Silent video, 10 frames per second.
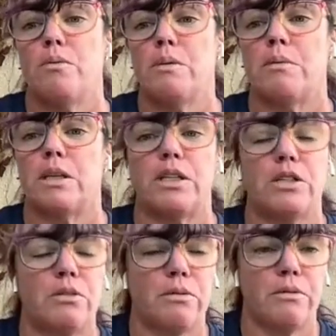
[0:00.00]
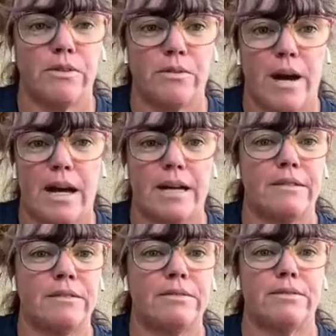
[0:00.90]
We want to know if you
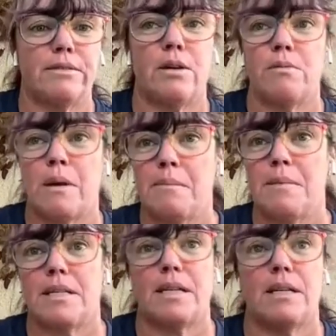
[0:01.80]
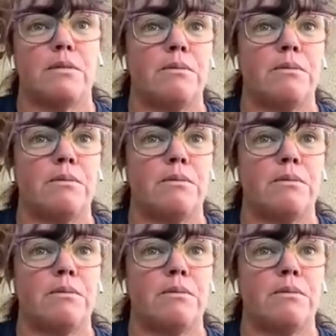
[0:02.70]
have a website.